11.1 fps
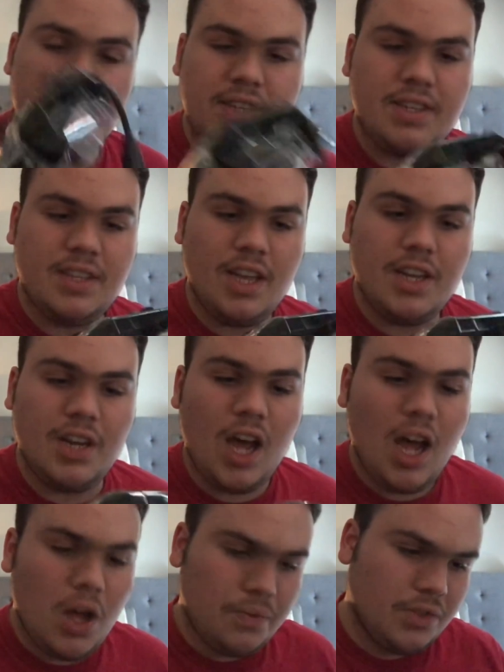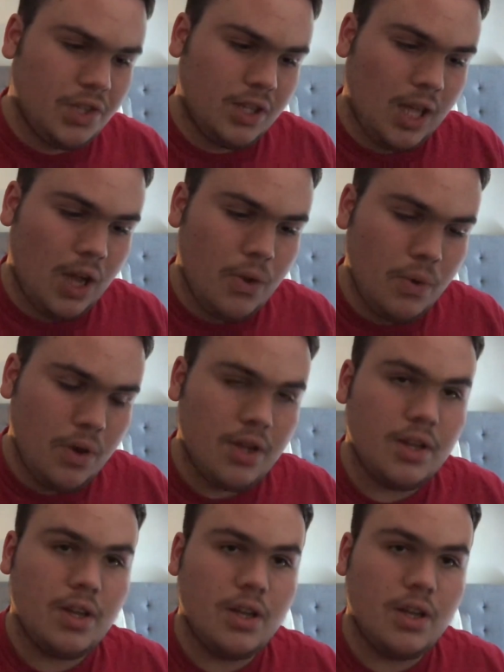This is an Afterglow